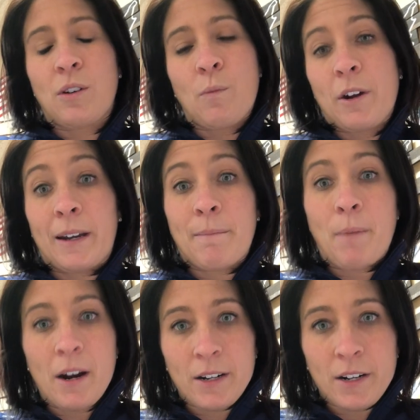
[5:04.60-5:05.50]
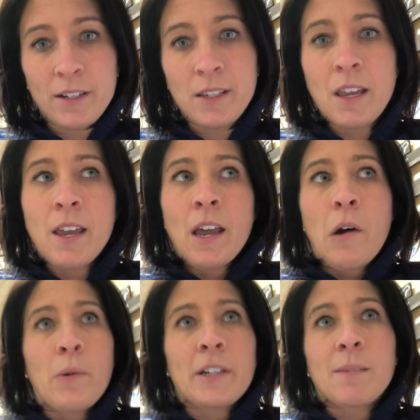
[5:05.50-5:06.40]
You can work in partners
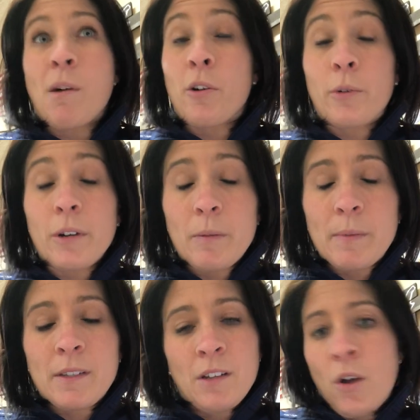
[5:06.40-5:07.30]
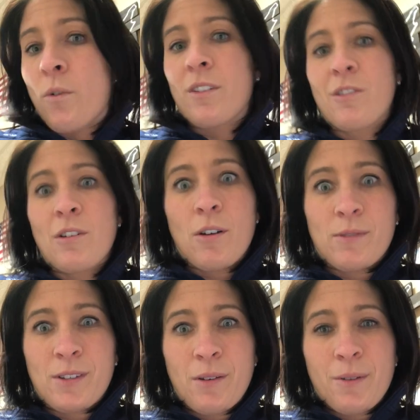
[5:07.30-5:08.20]
or small groups, or you can go
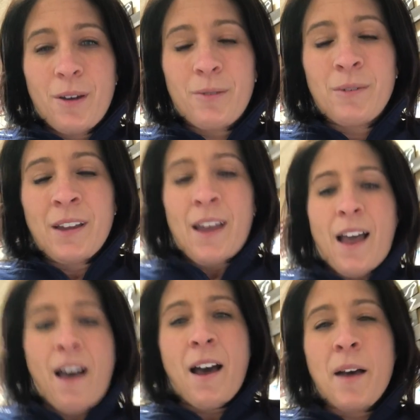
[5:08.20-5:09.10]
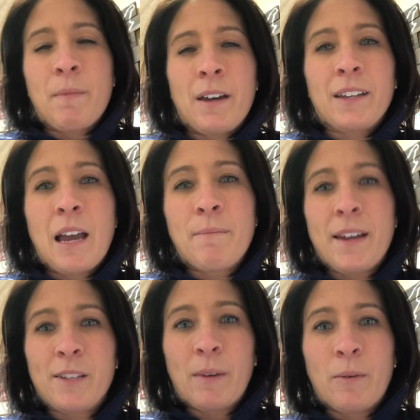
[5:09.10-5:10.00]
solo. But come
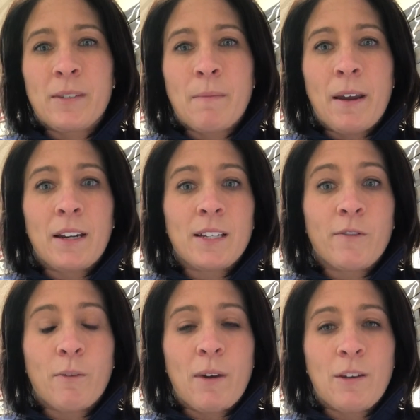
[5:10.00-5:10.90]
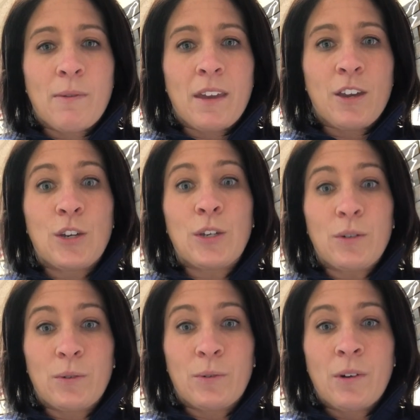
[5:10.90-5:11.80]
next week with some ideas for what you think
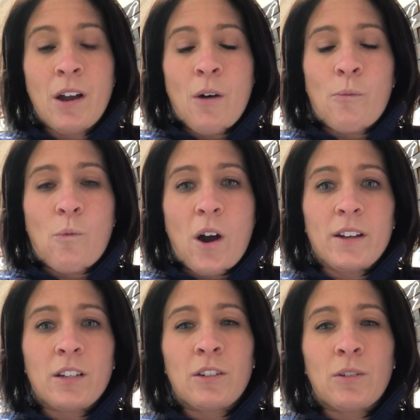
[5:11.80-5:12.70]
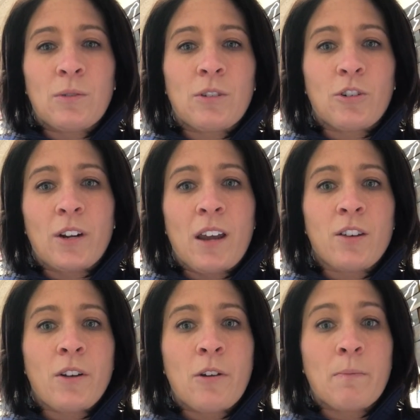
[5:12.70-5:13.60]
you want to do to create
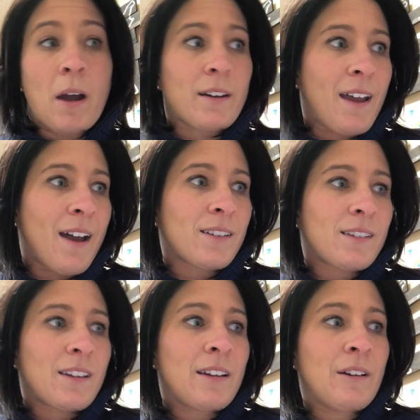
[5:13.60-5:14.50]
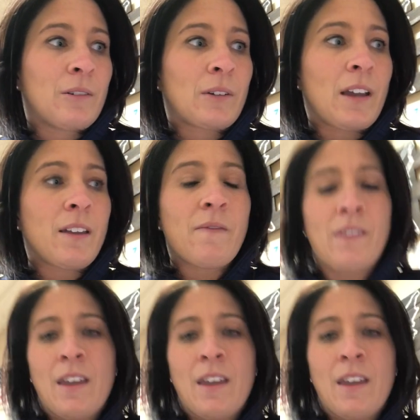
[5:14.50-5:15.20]
your own podcast. Okay?